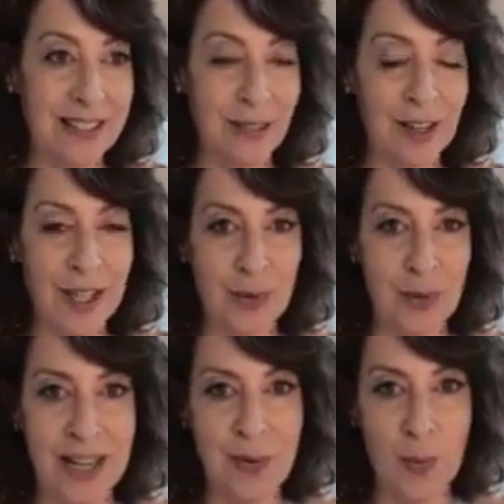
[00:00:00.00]
in the
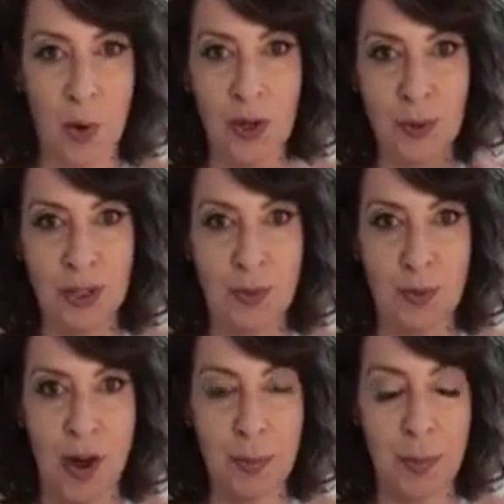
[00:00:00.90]
luxury world, which
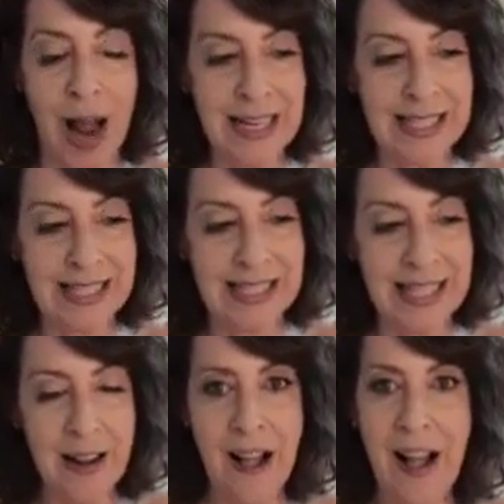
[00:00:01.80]
is where I practice.